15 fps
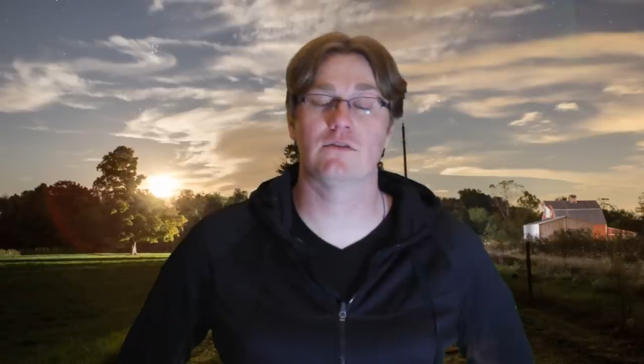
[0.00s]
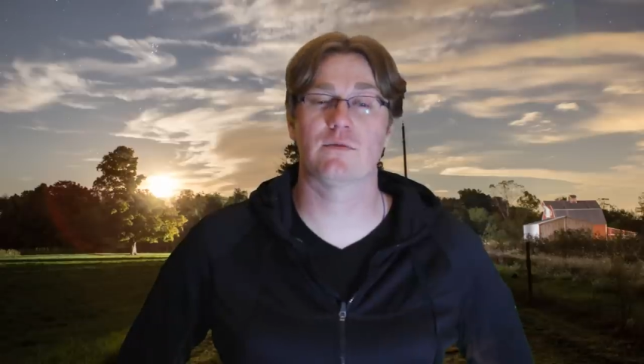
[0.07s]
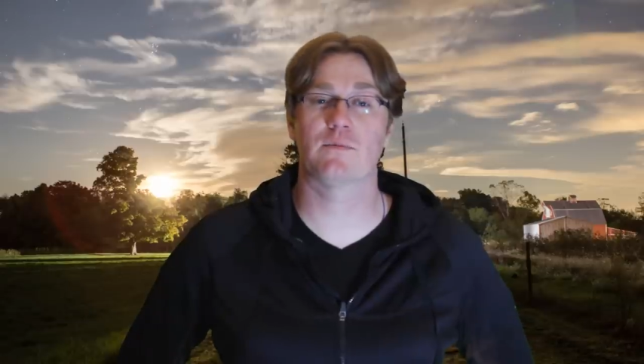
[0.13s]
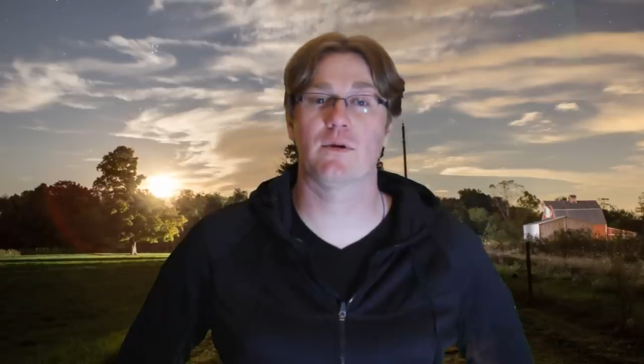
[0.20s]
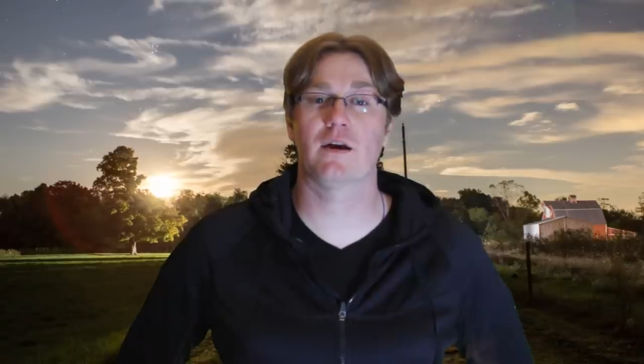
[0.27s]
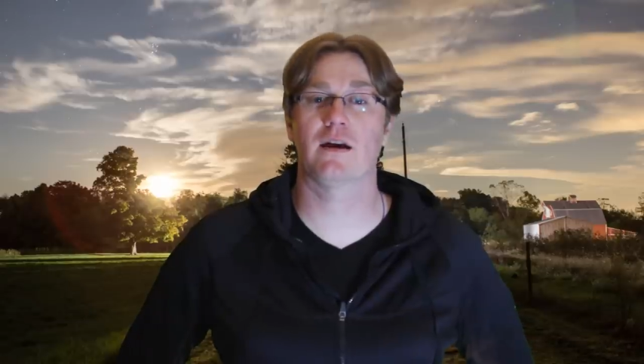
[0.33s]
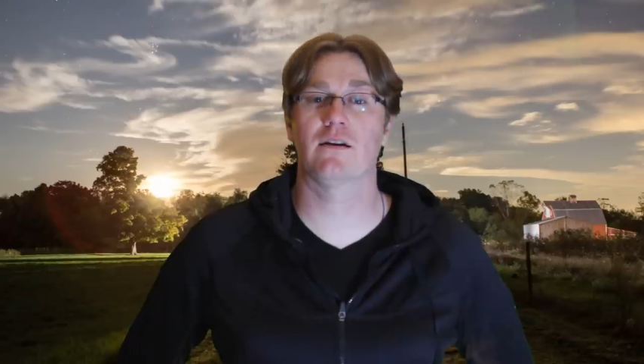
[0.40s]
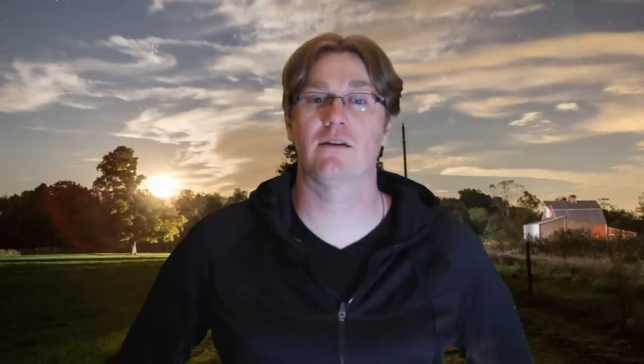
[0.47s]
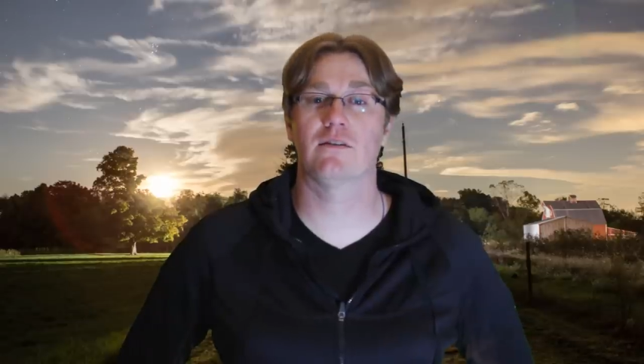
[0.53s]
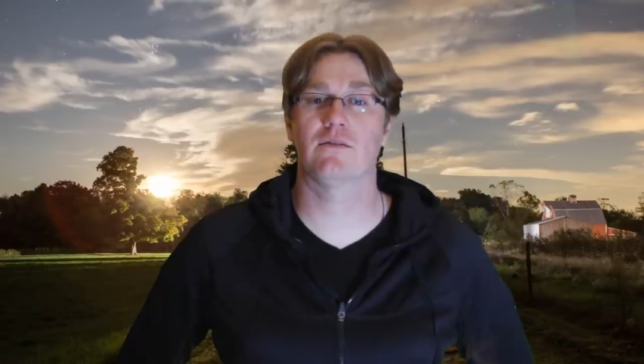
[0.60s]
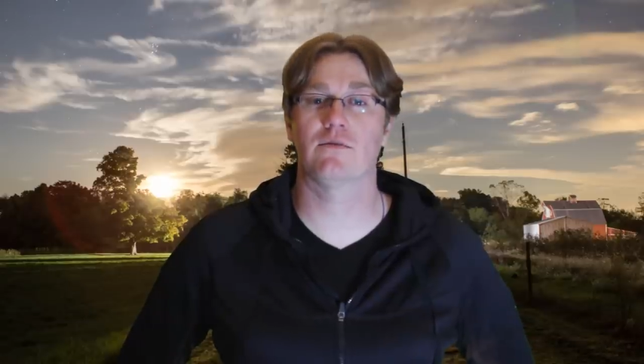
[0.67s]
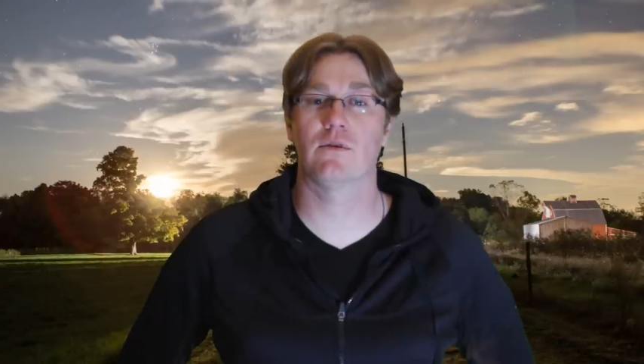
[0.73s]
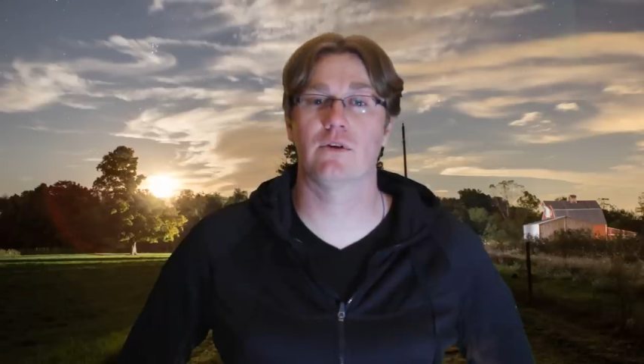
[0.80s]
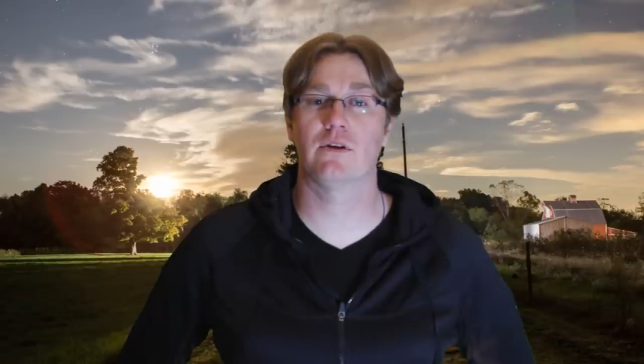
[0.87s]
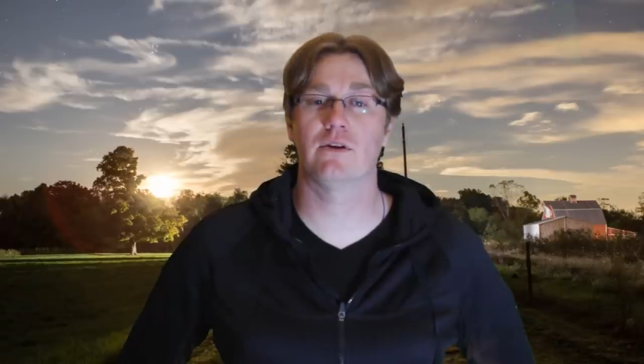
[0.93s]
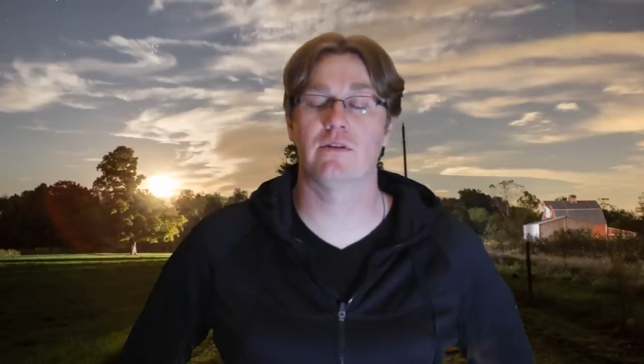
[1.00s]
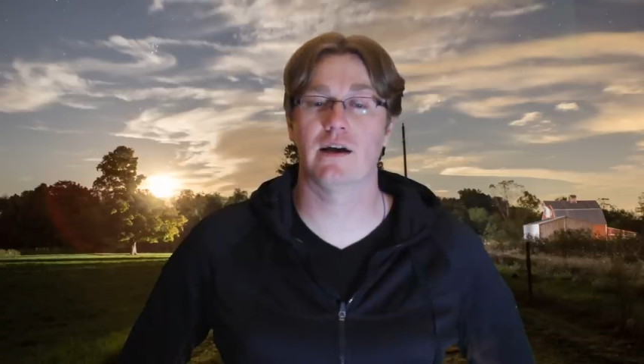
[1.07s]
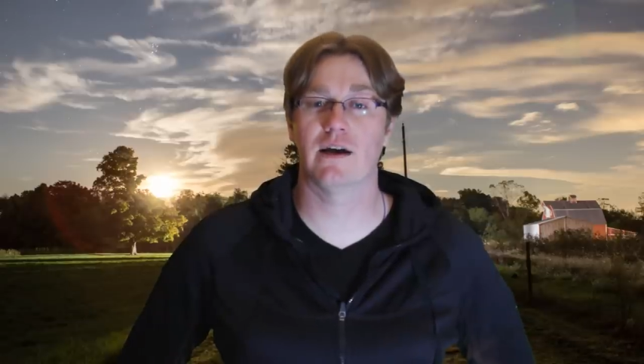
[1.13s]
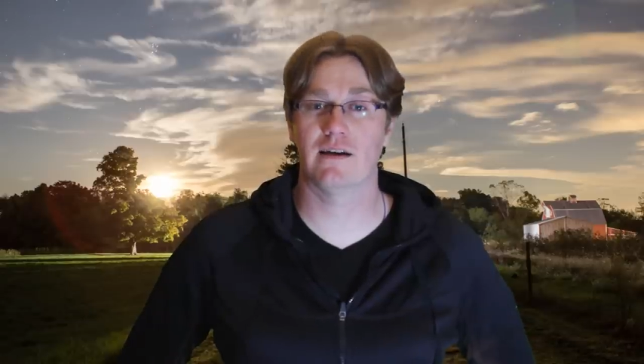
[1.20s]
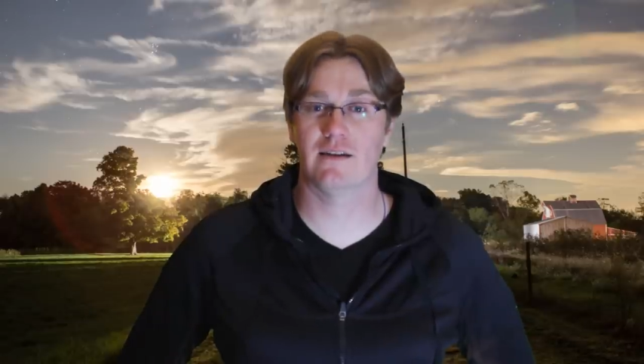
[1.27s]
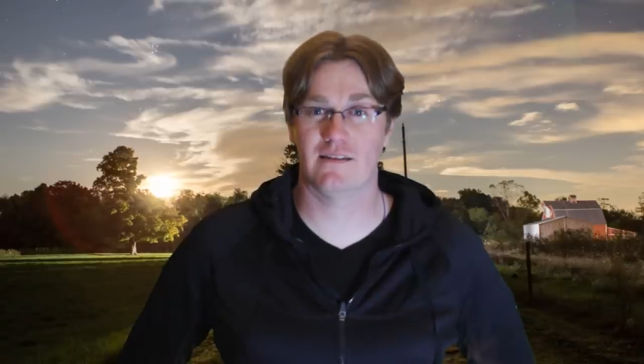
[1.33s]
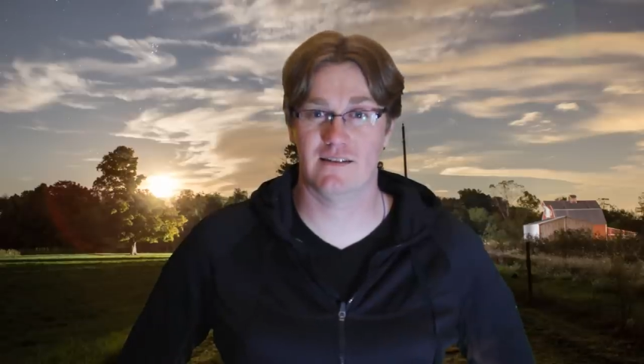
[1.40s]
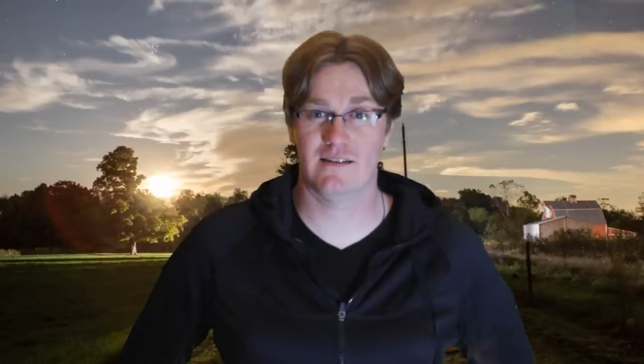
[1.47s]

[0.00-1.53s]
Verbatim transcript: sprayer for you guys